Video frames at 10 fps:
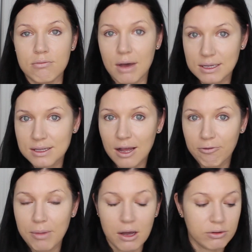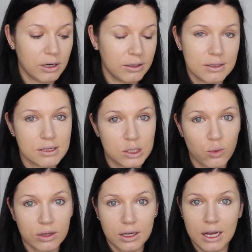must-have powder. This is the
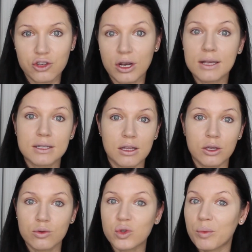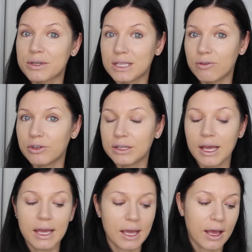one that I trust and I use almost every
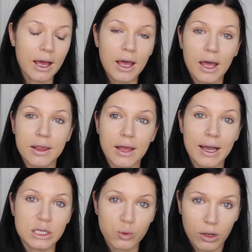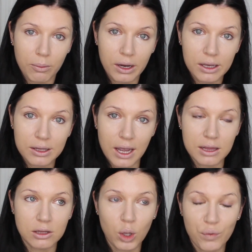day and I swear by it
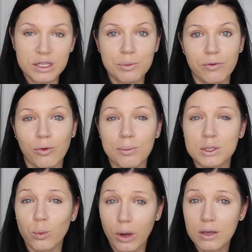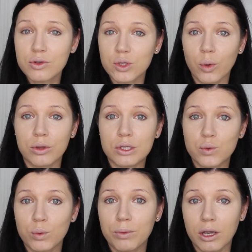and it always performs well, so
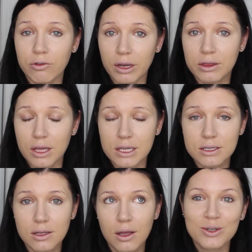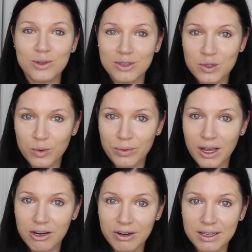this would be a great taste. So this would be
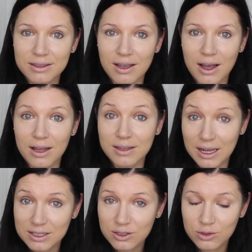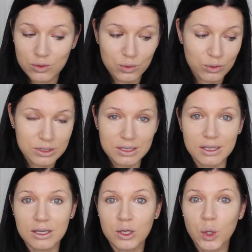a great test to
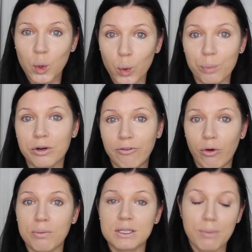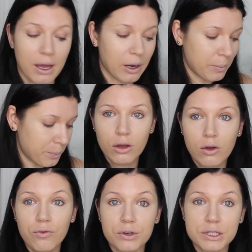see who performs better.
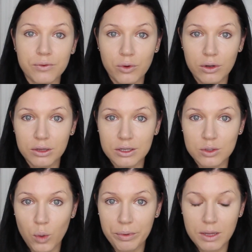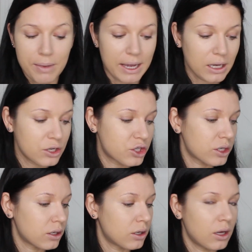First of all, let's open the package.